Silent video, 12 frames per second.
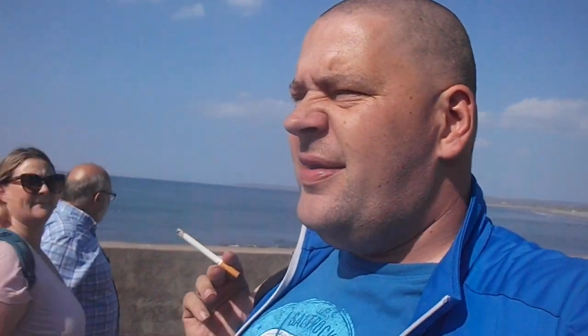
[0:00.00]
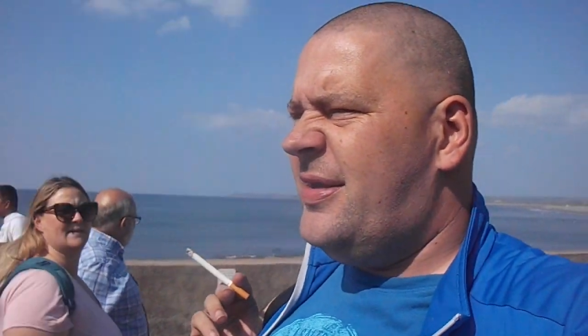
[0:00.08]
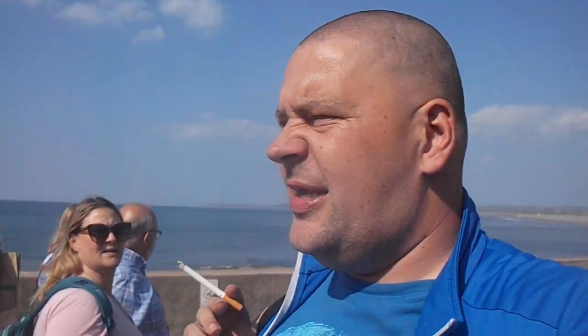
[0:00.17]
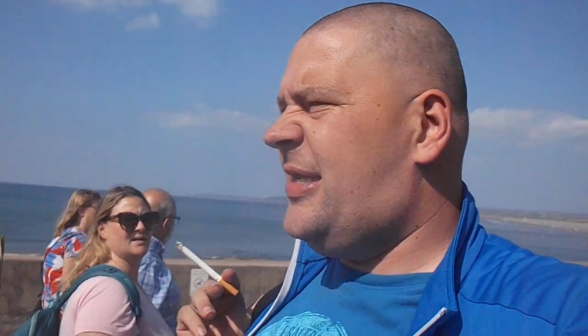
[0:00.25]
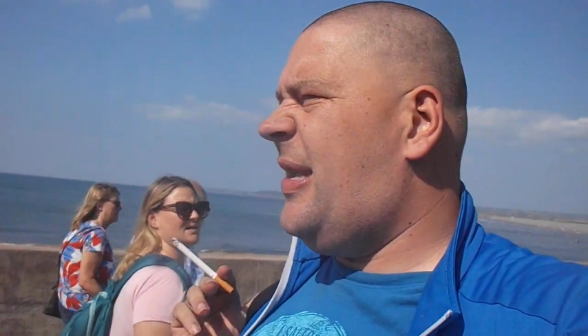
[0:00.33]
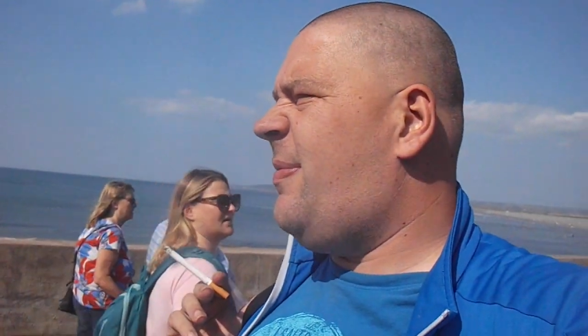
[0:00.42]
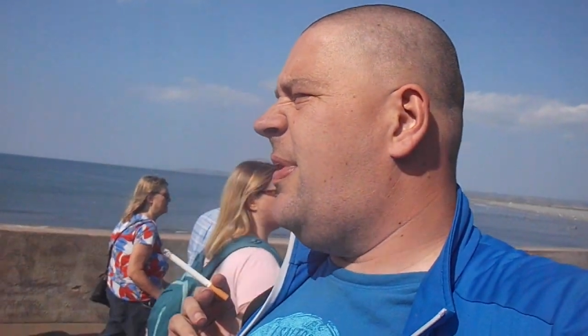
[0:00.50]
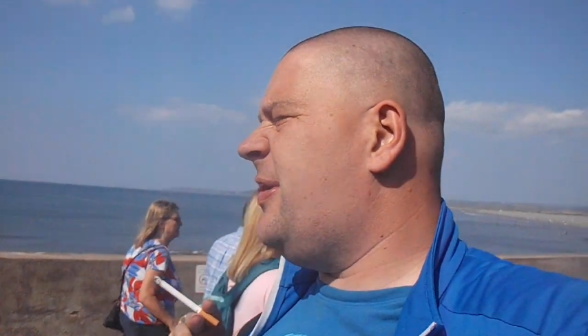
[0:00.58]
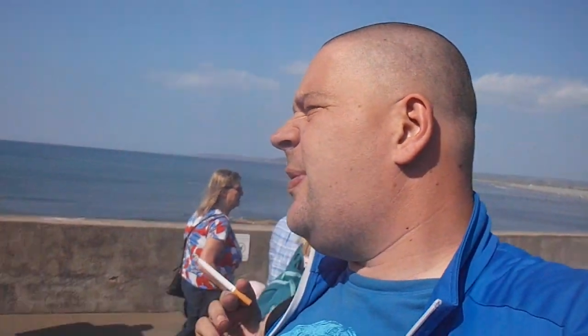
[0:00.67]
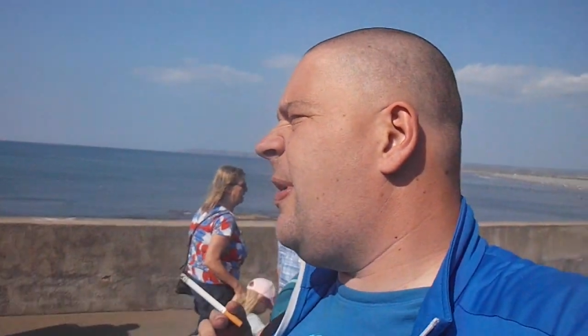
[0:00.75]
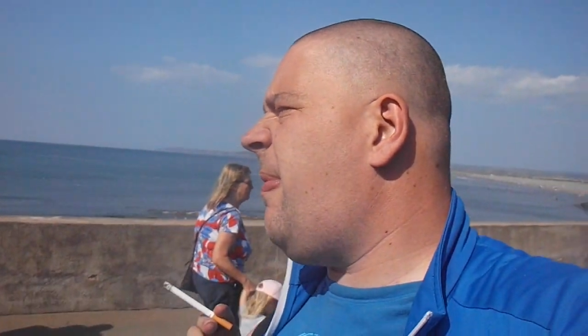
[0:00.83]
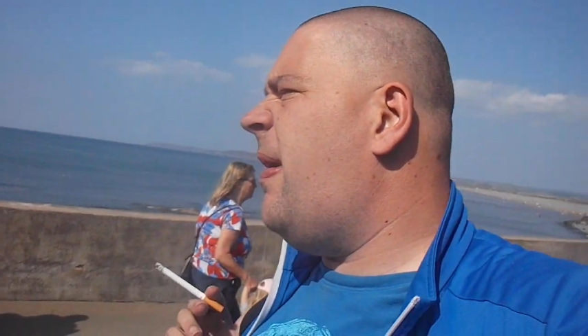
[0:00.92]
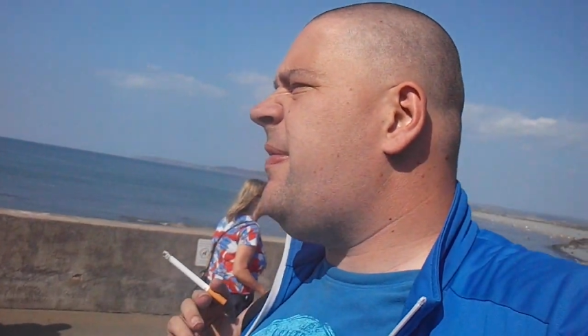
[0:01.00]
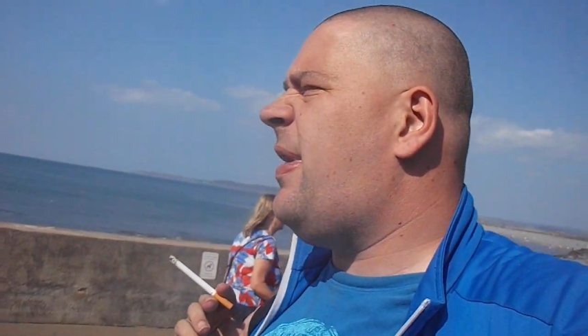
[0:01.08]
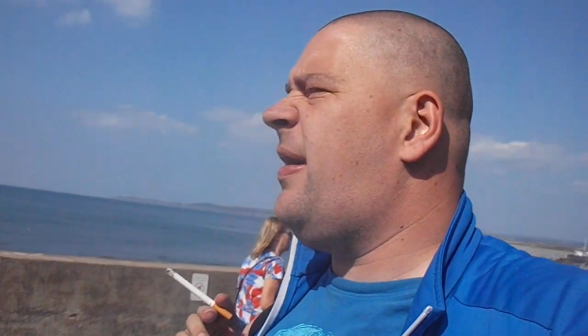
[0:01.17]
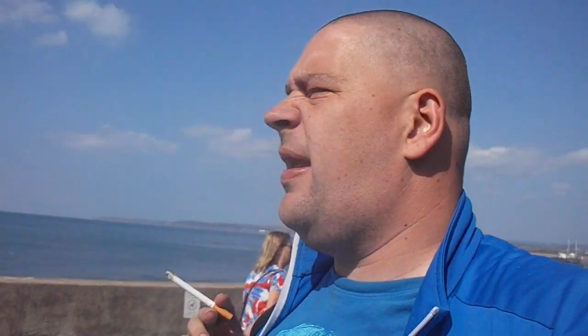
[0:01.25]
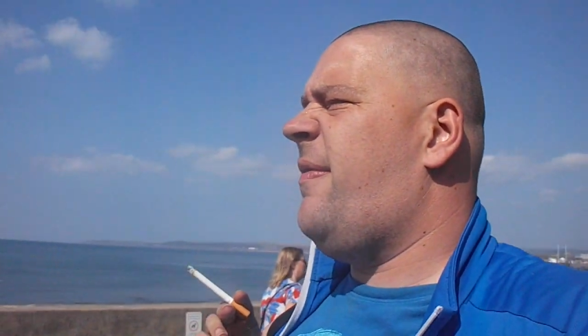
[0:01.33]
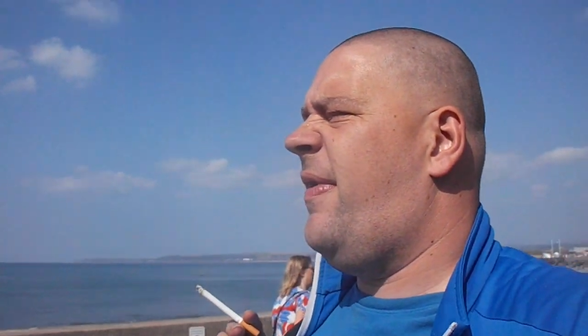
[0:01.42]
just see what it's all about
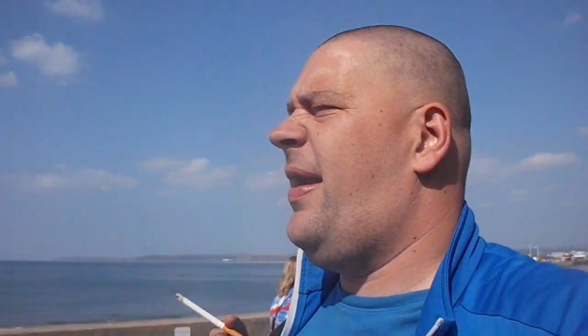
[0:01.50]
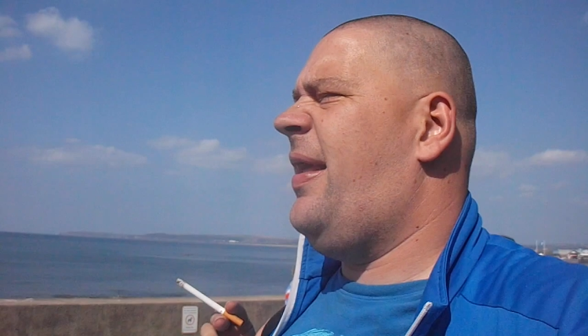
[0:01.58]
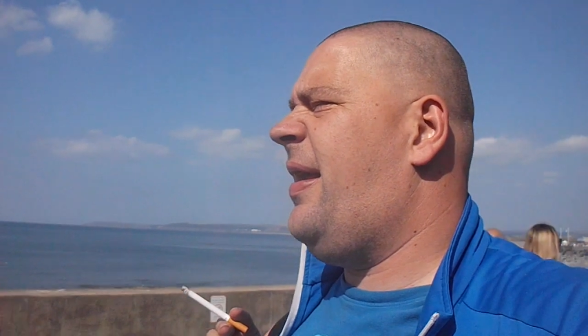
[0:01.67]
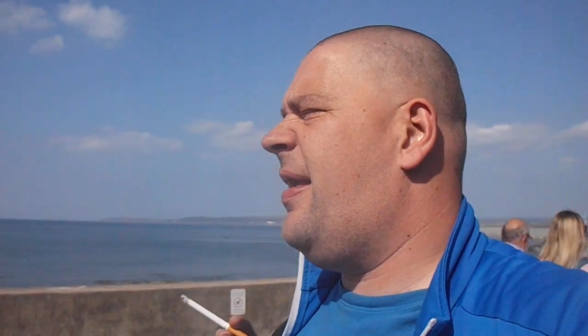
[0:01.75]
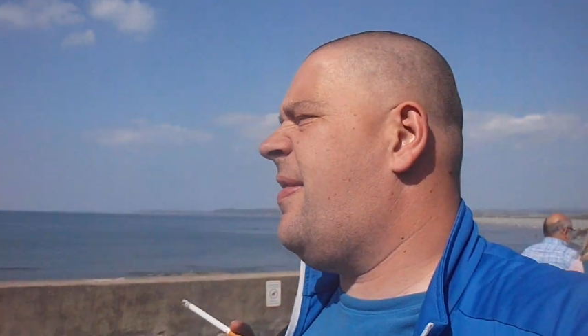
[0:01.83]
down here, really.